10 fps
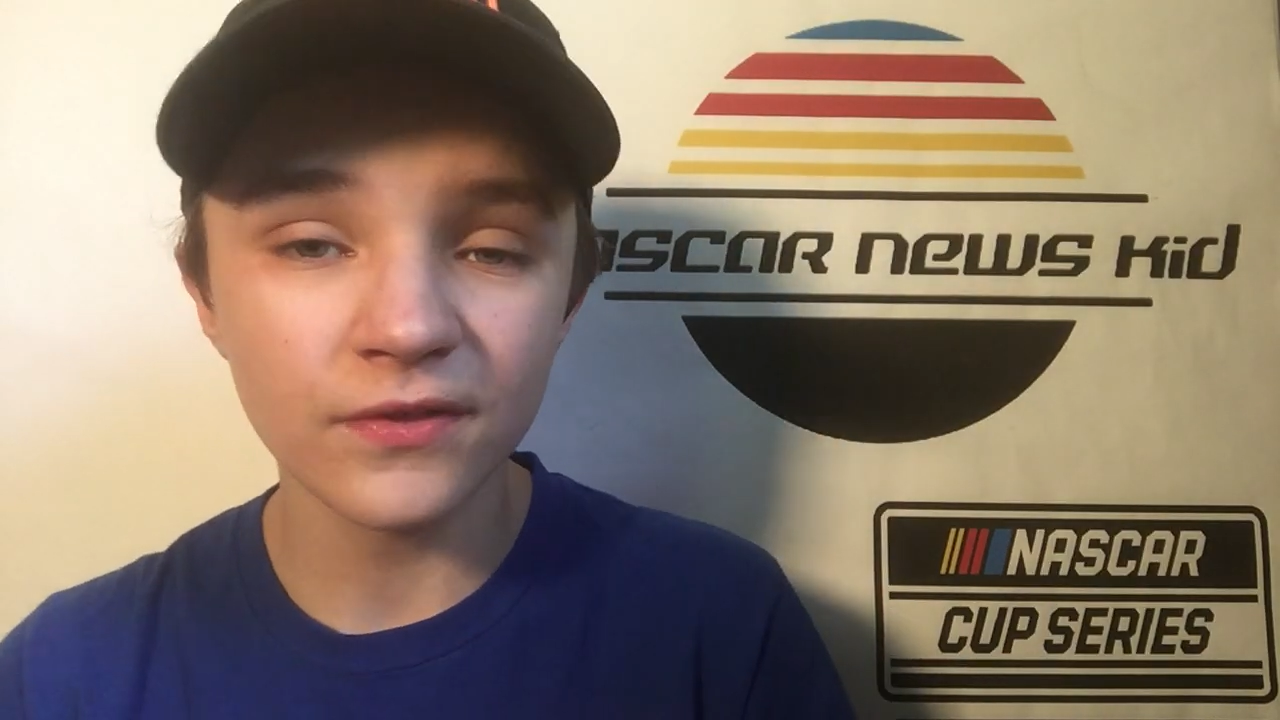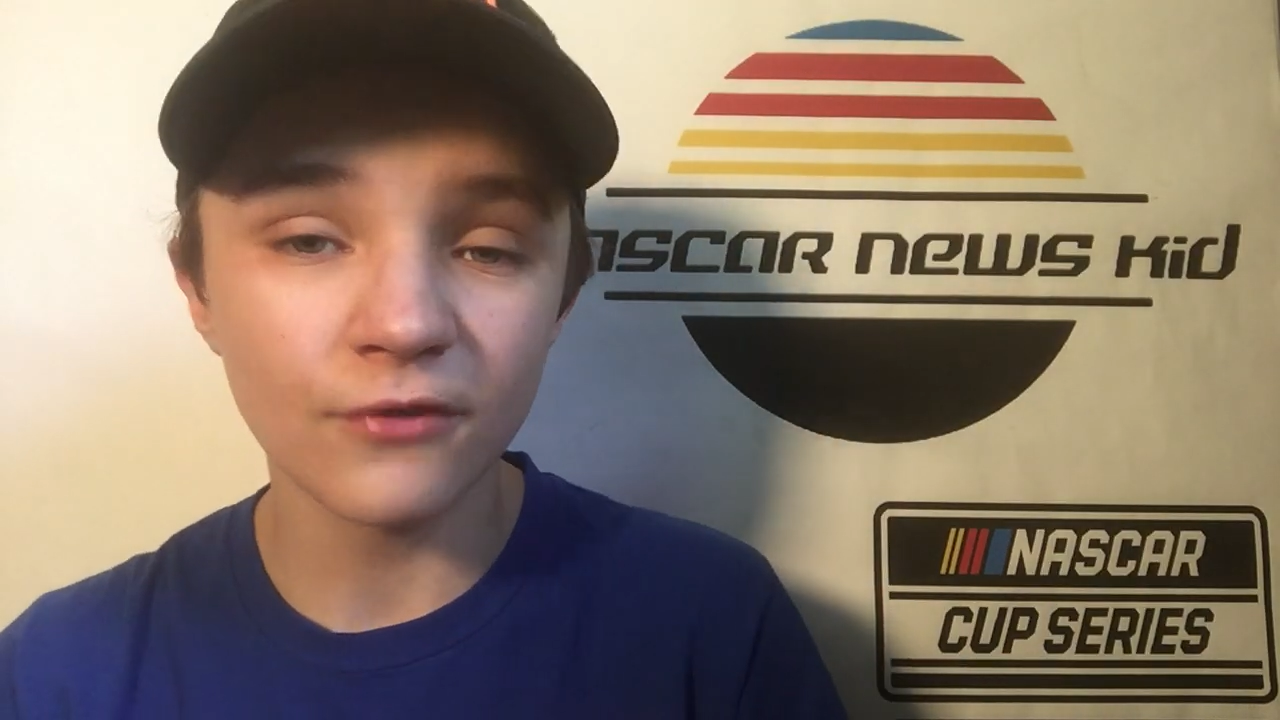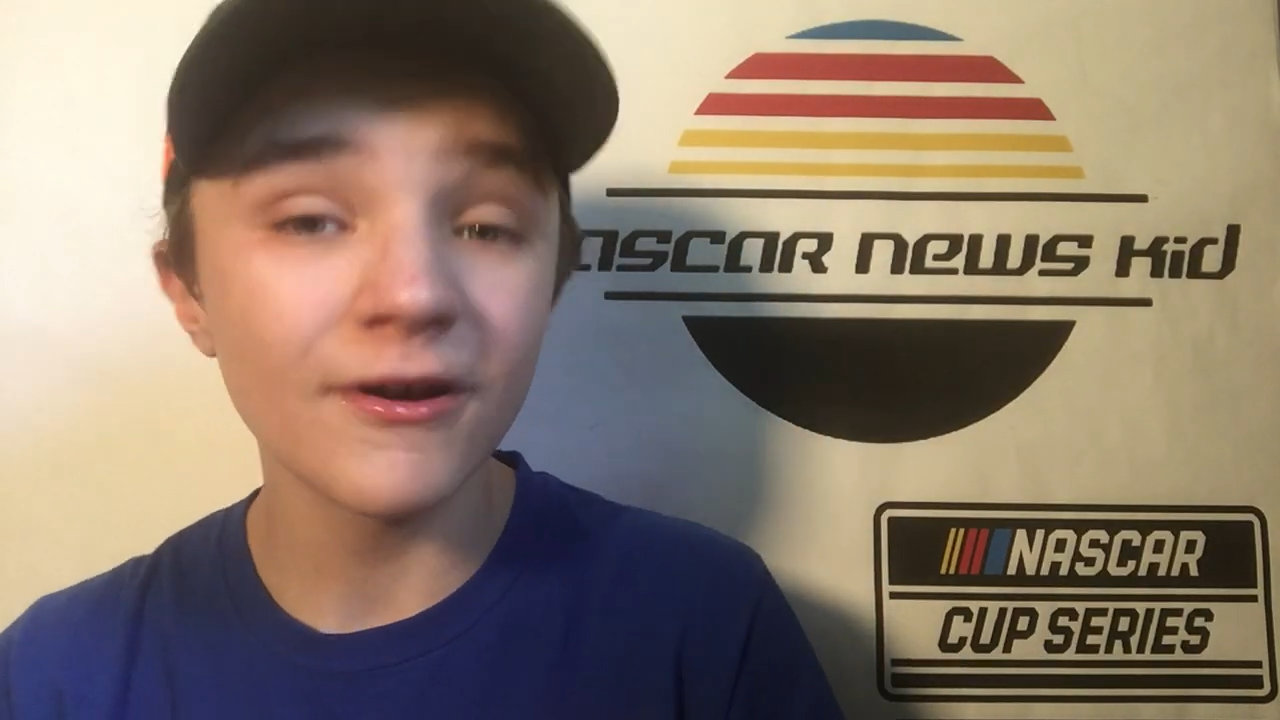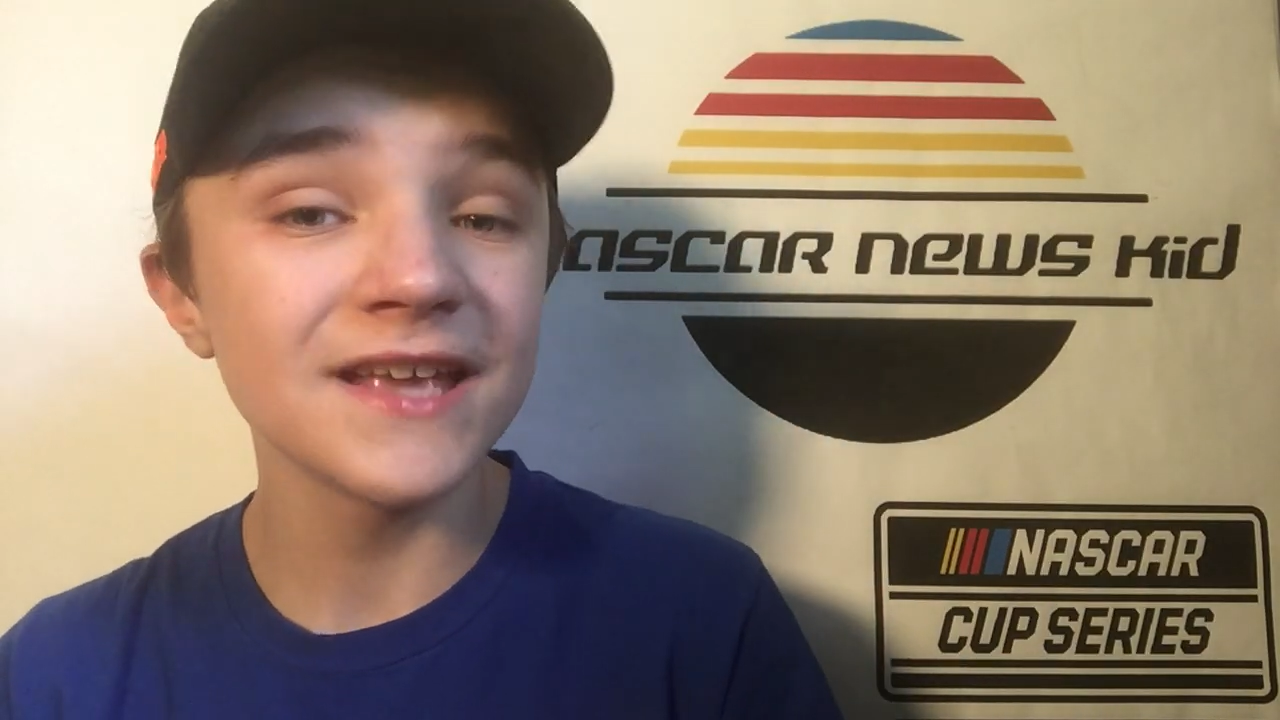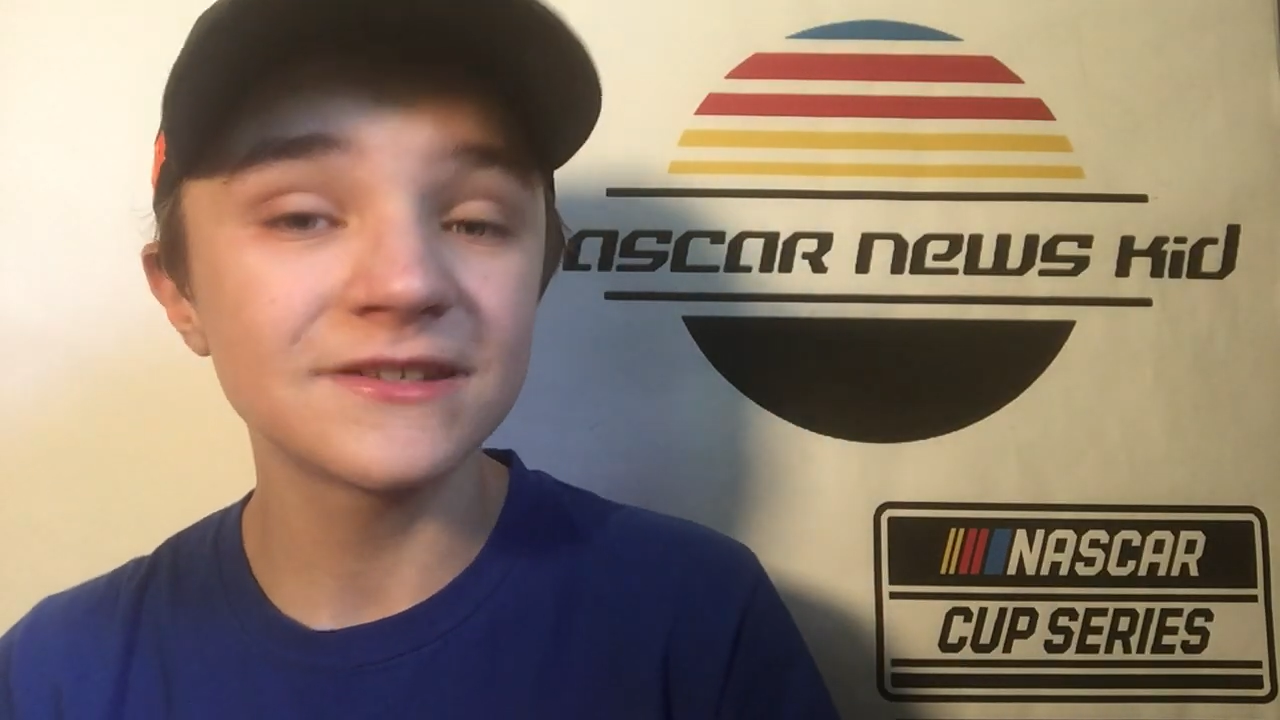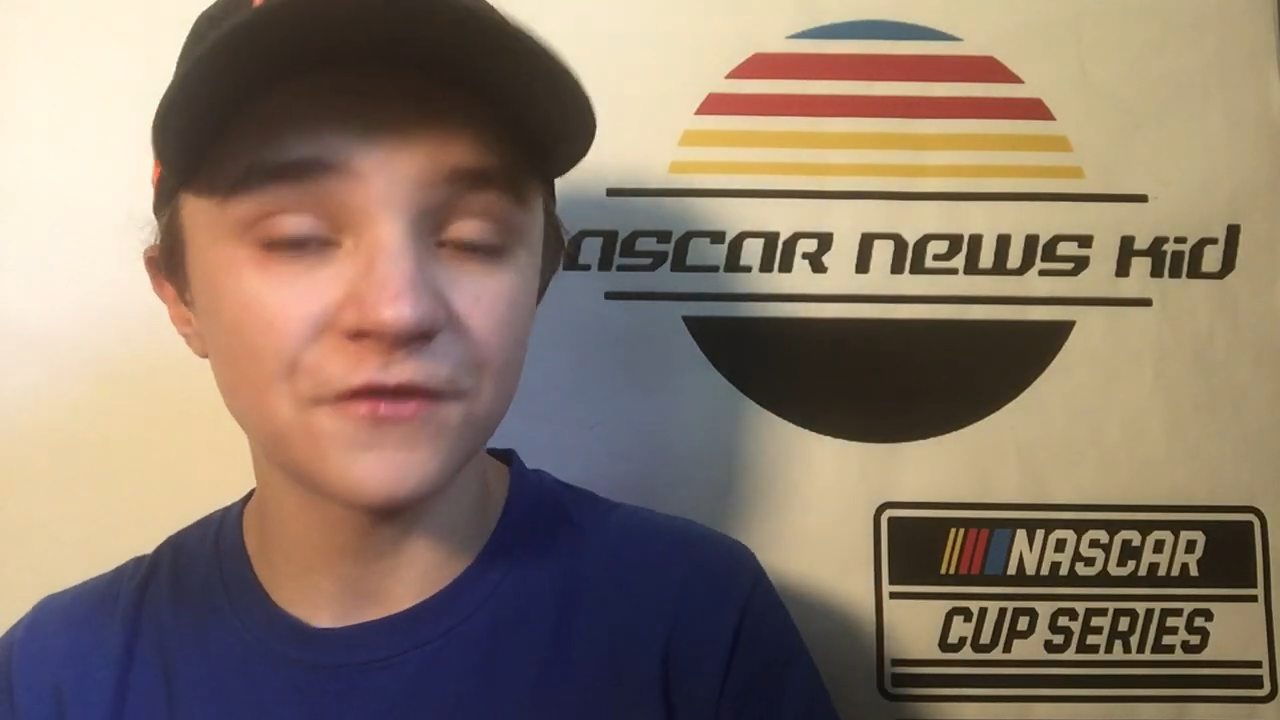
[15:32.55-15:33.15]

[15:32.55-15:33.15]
the race